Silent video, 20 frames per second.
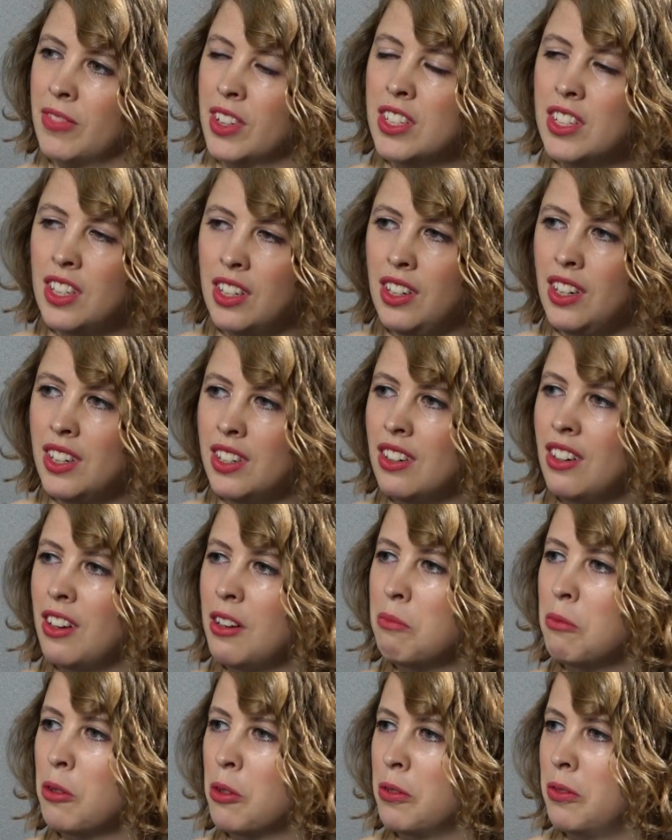So you need a
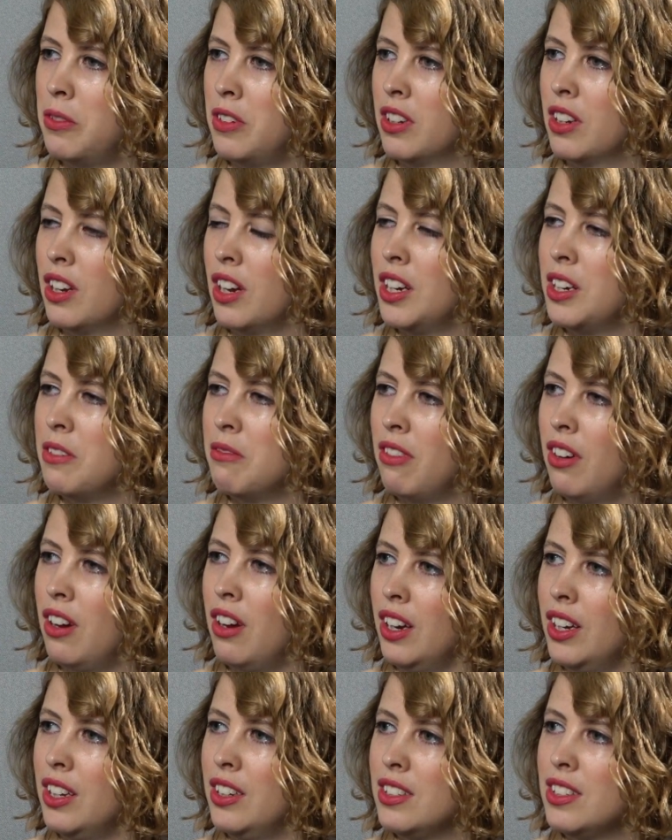lot more of a kind of
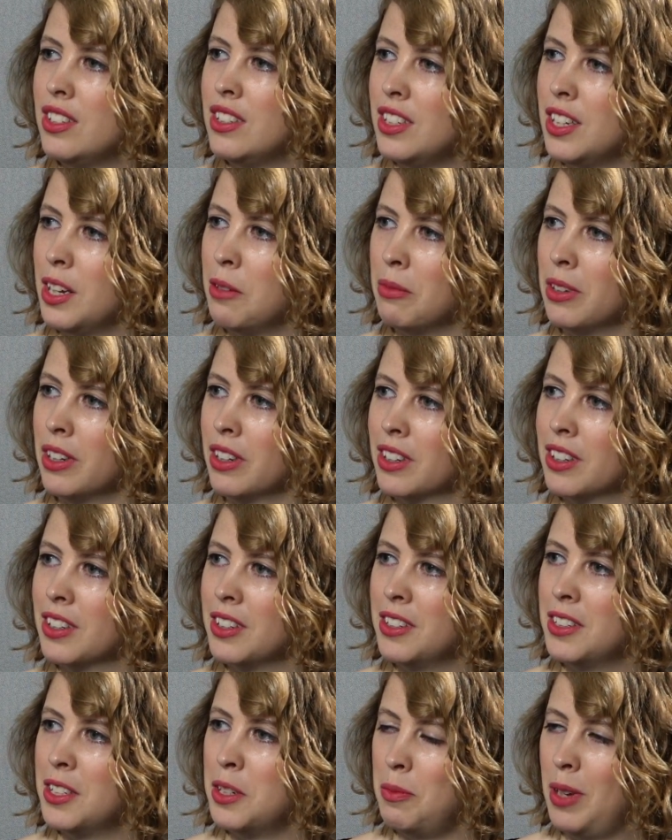iron stomach
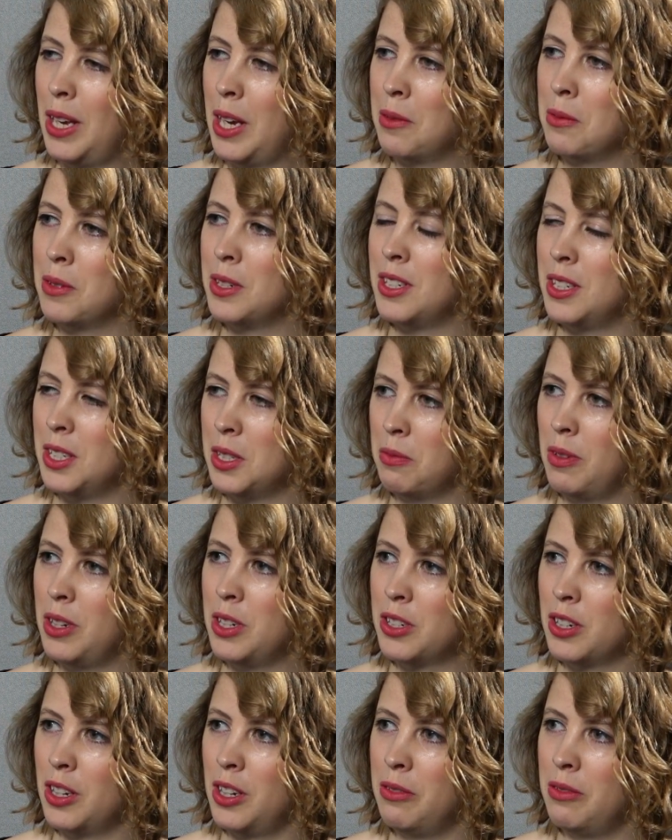to be able to
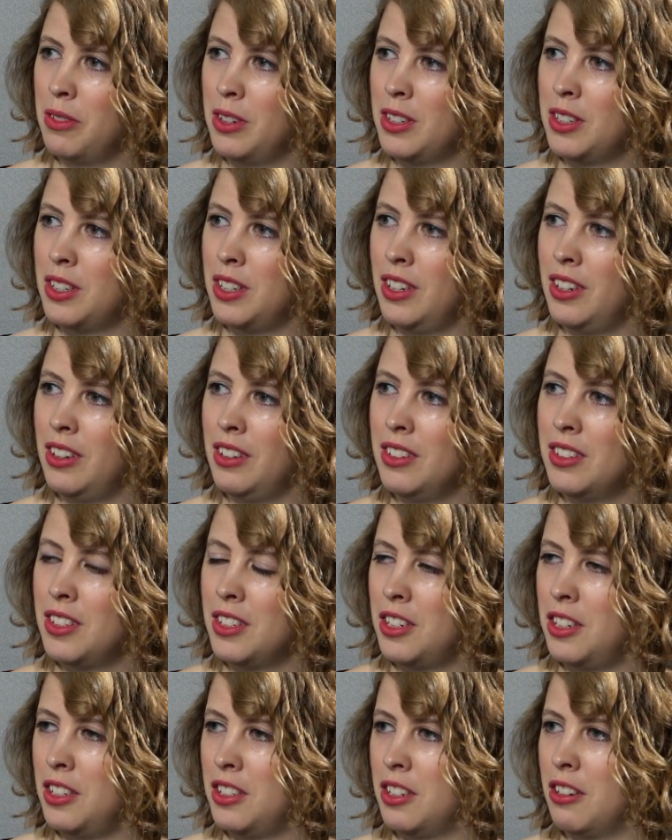switch over to
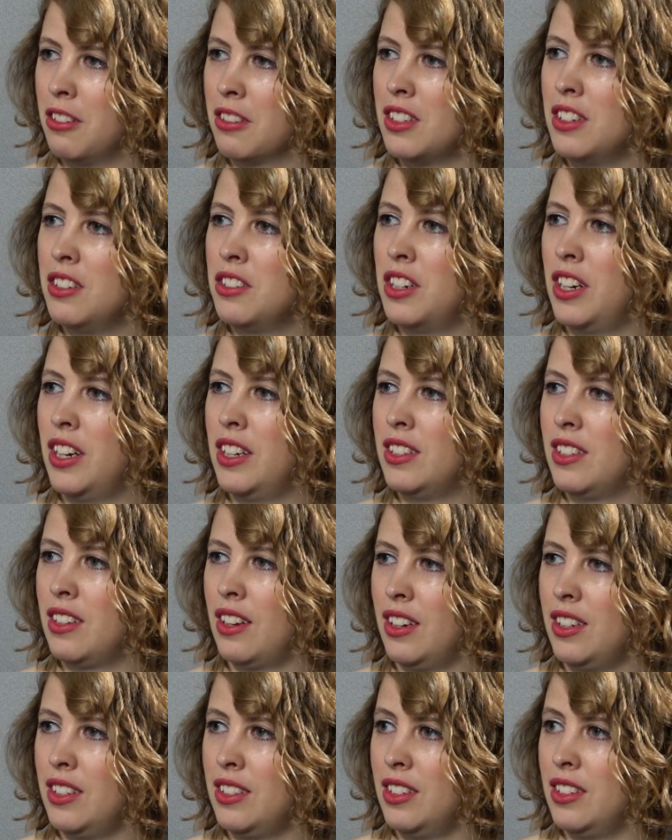stocks and shares
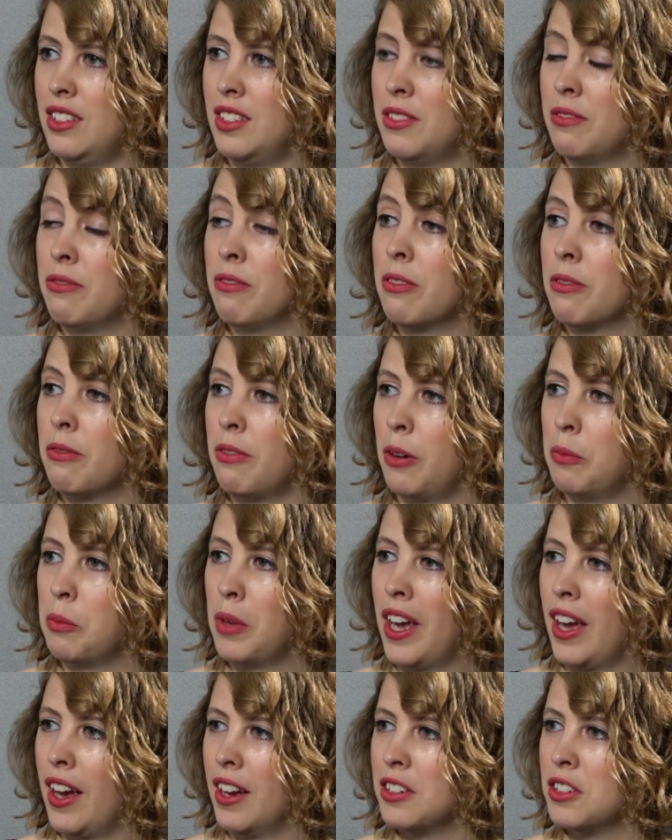ISAs from
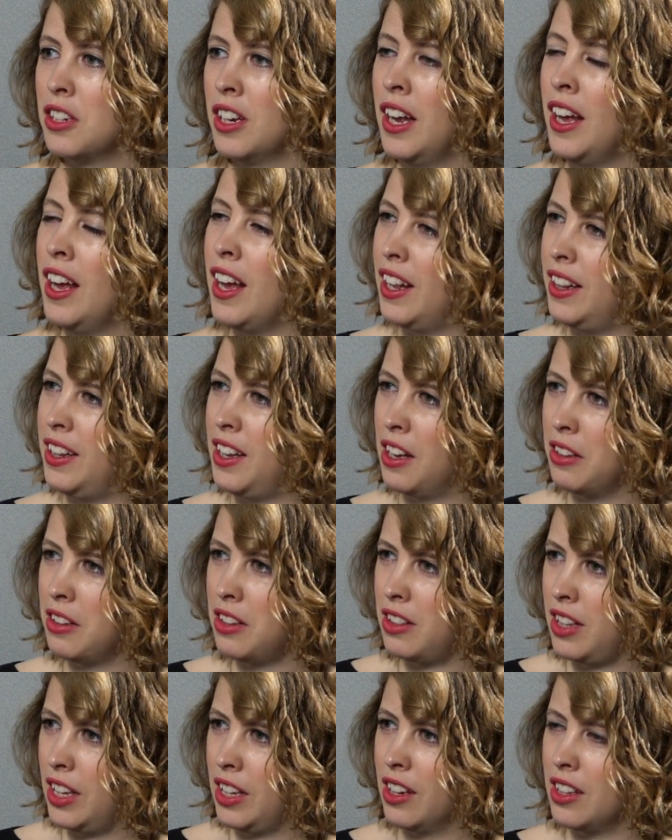cash. And the other
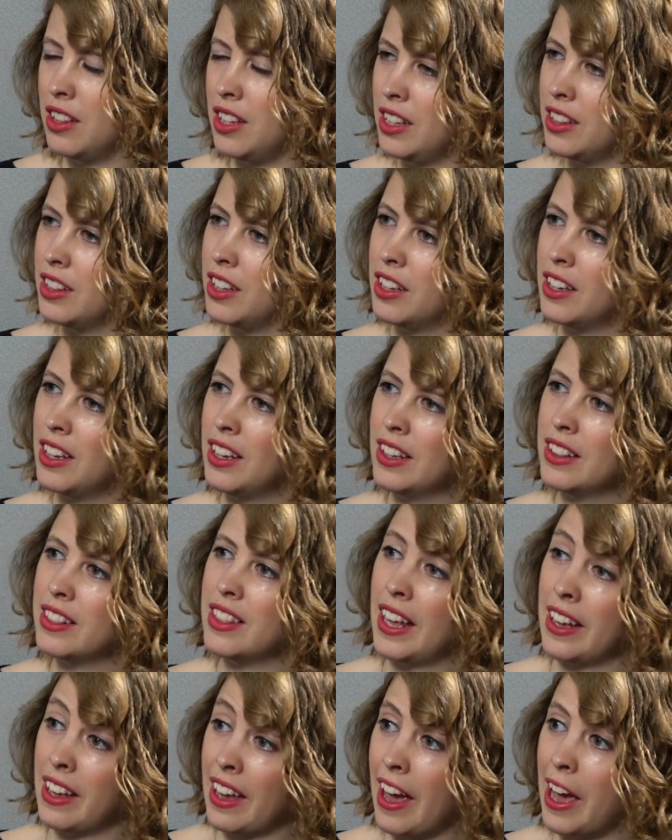thing I think
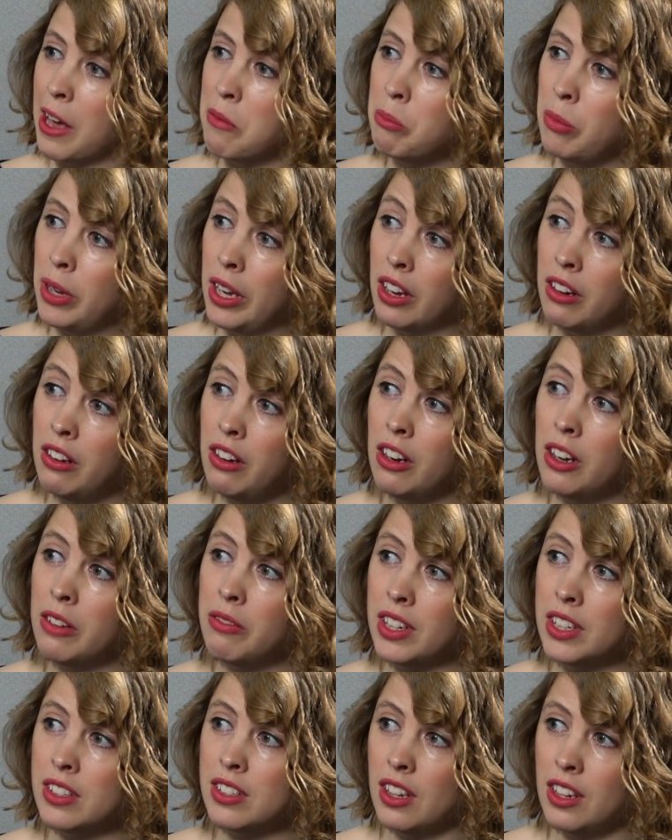that can be
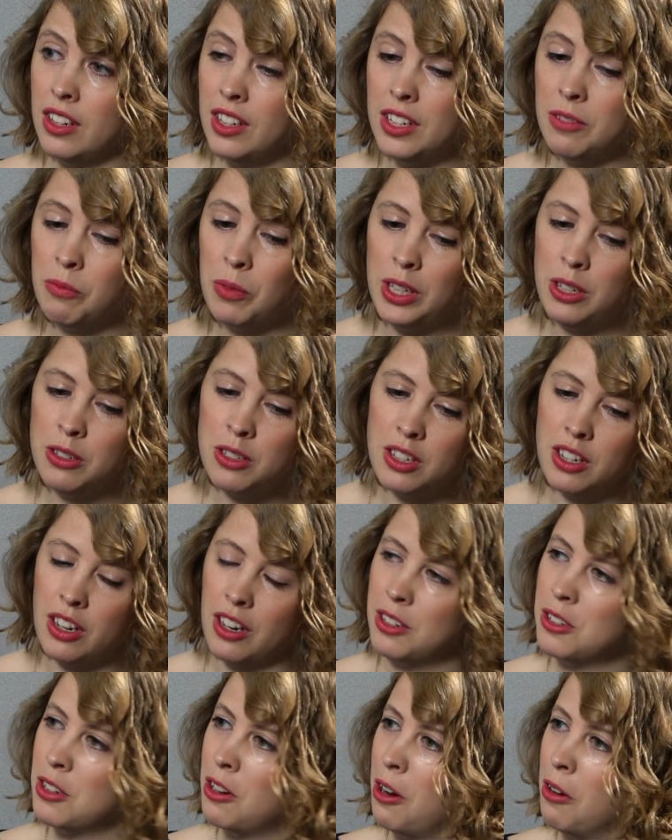unnerving, certainly when you
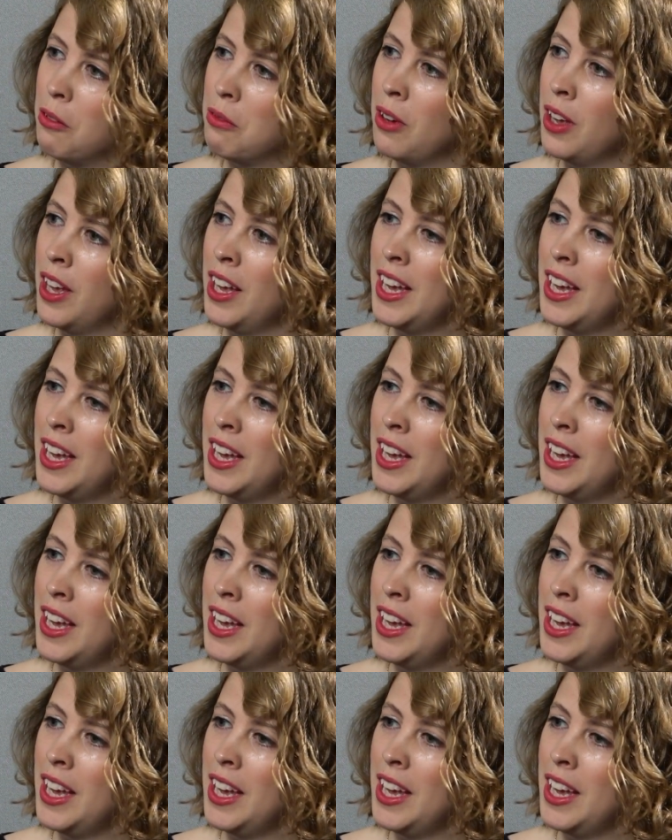start off,